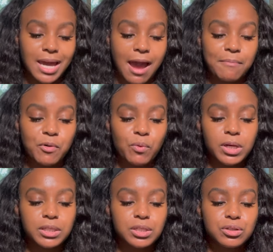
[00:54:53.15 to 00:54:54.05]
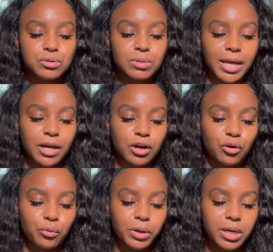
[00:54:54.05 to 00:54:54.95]
I've been wanting to do like a
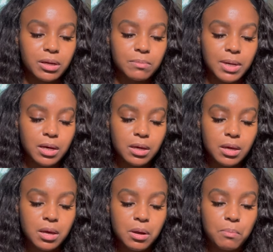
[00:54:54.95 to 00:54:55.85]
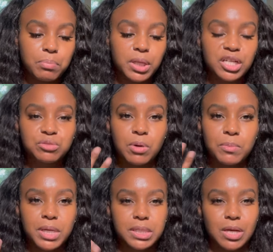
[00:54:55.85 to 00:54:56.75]
cream blush
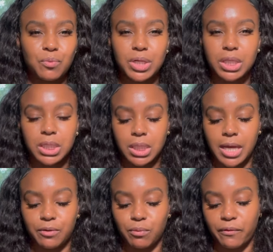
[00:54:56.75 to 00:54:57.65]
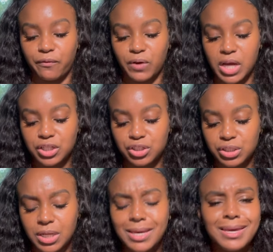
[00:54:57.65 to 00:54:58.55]
moment because I want to look like refreshed.